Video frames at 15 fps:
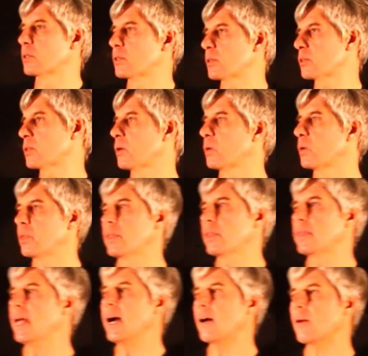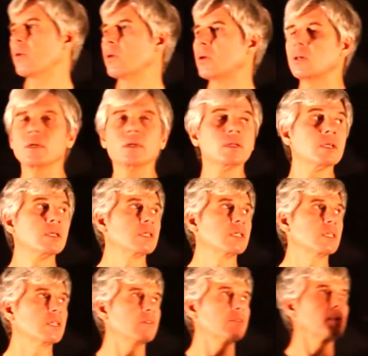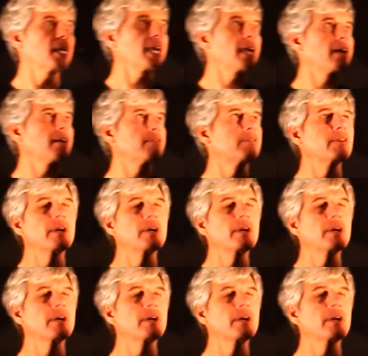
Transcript: So now, if we have